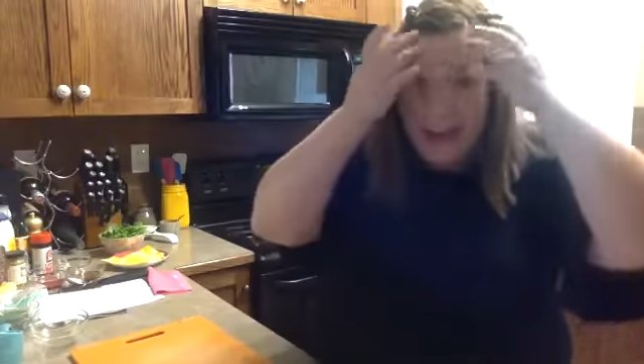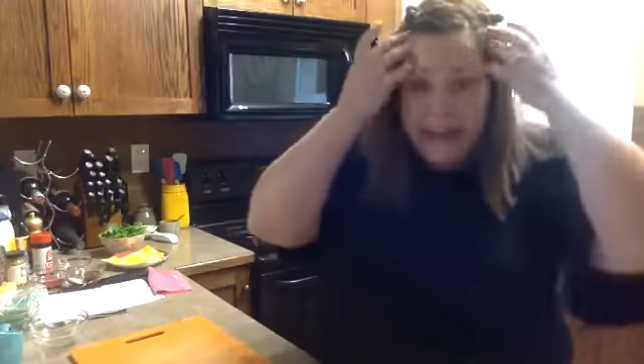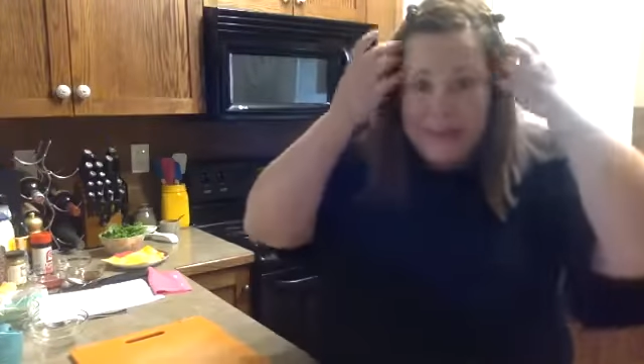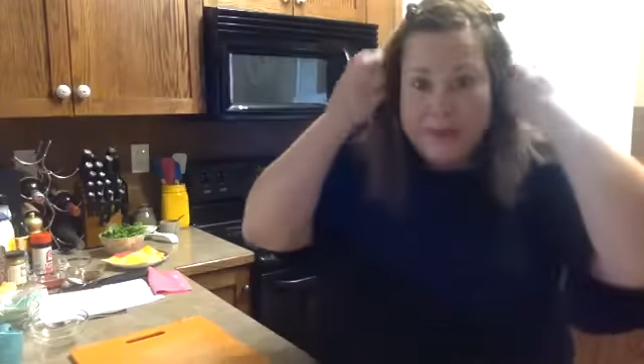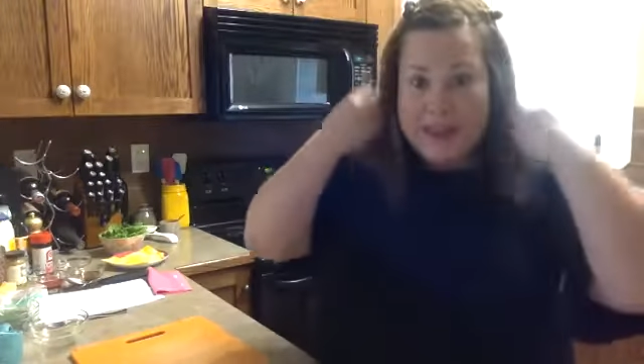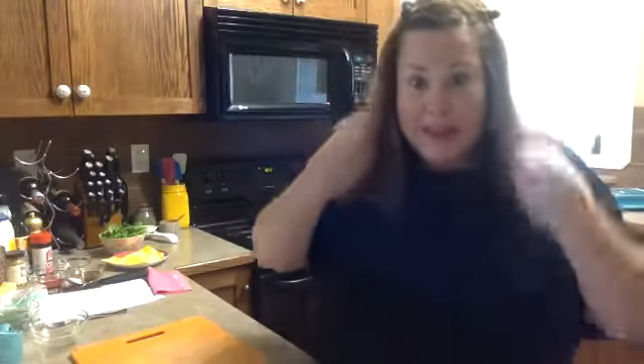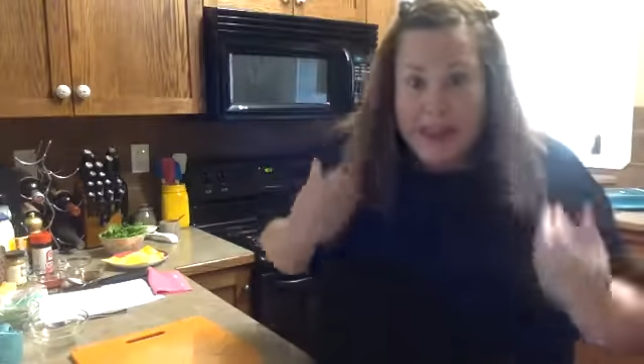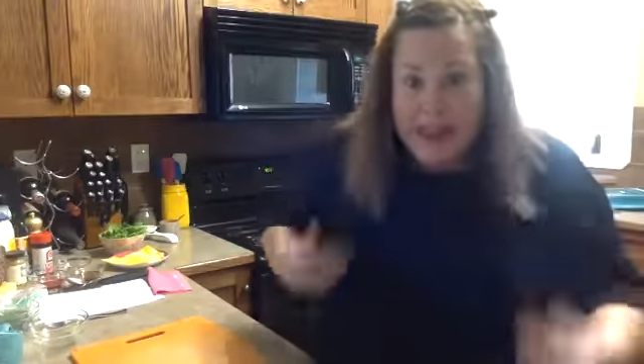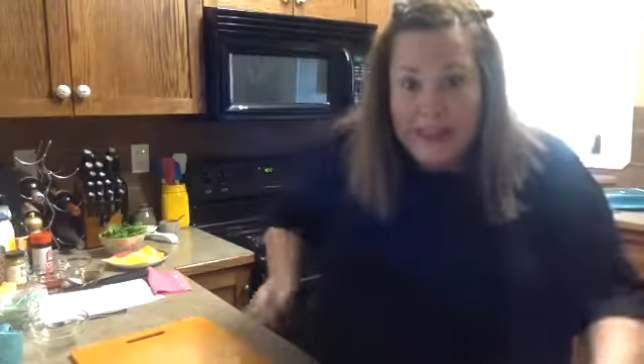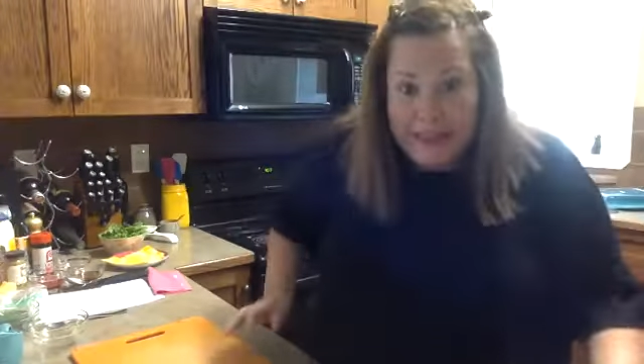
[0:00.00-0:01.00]
It's been
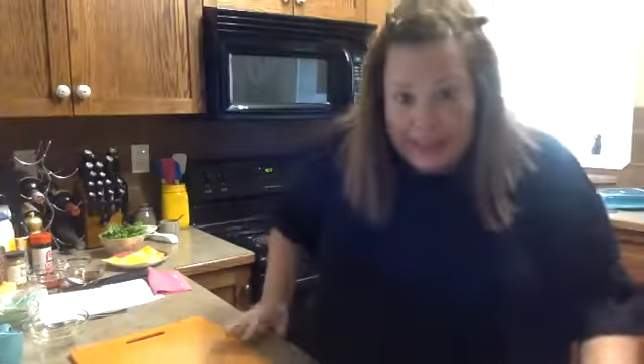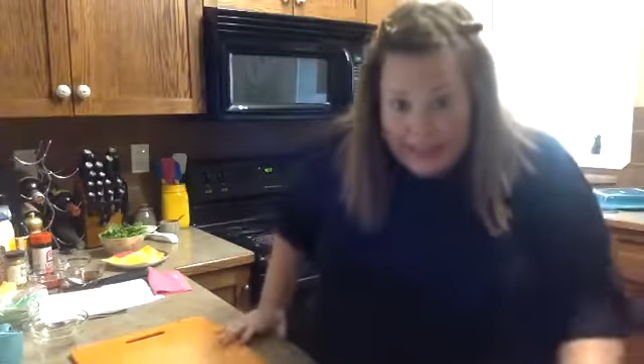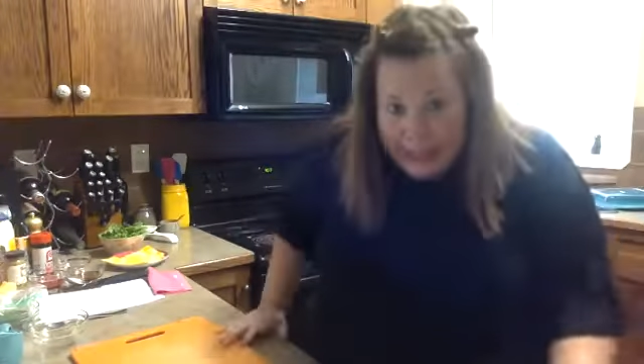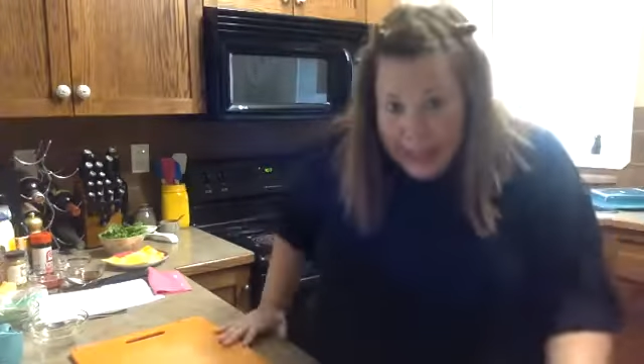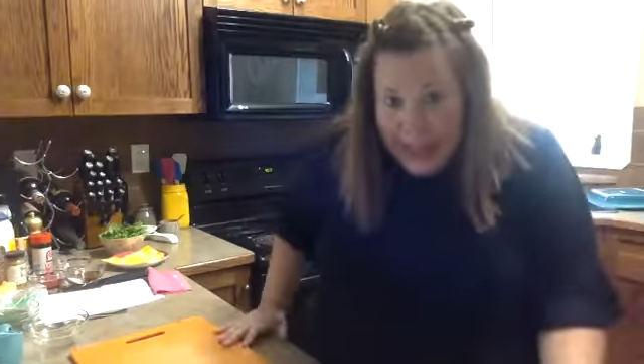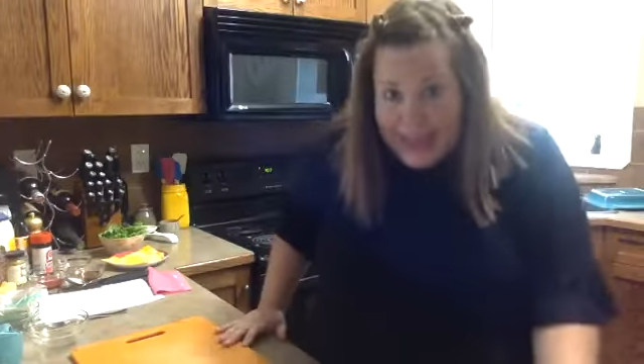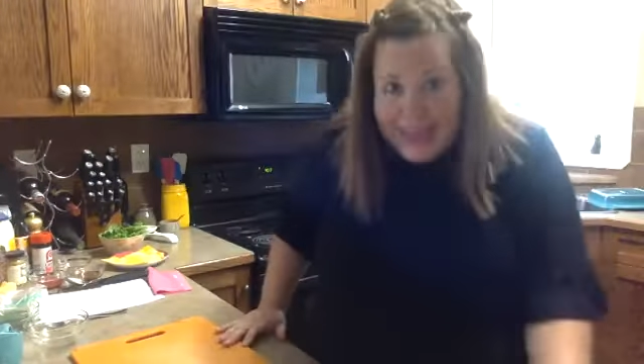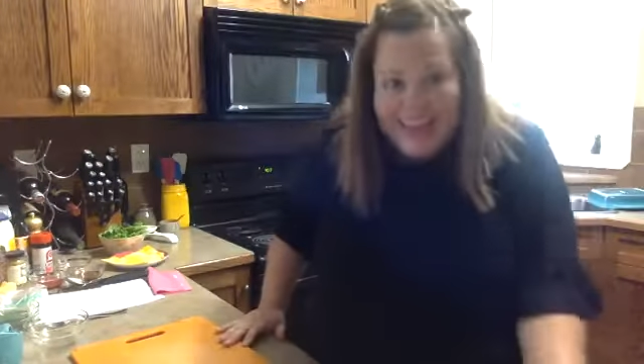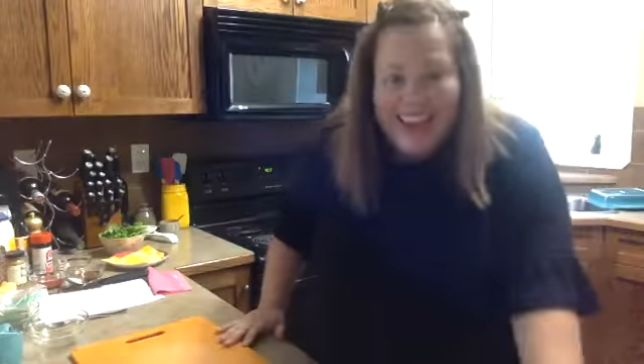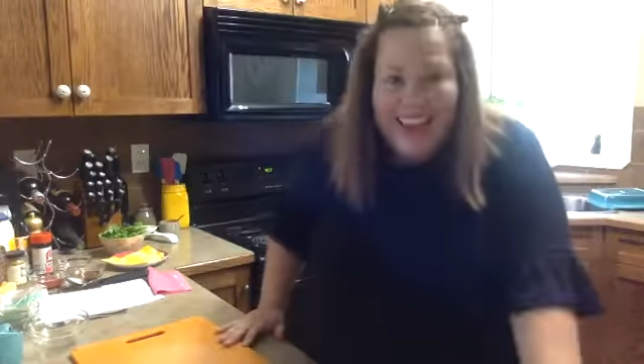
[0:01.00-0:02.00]
a little
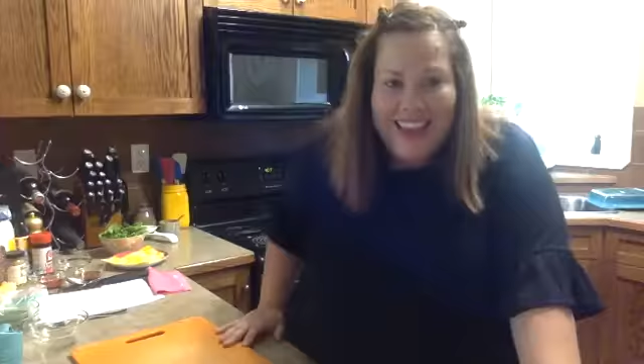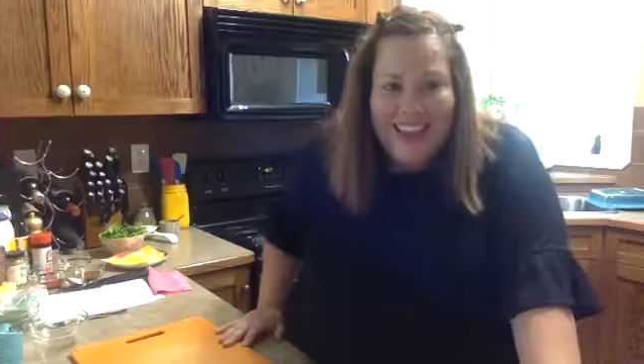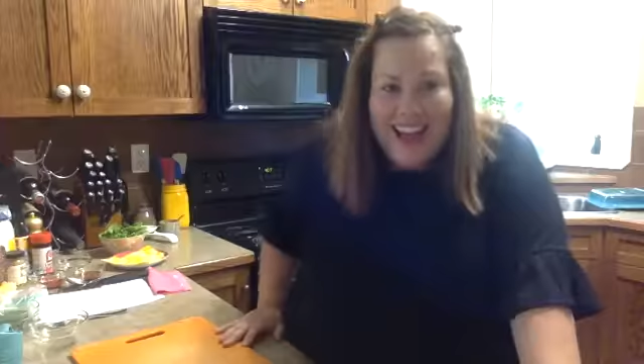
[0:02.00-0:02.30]
hectic.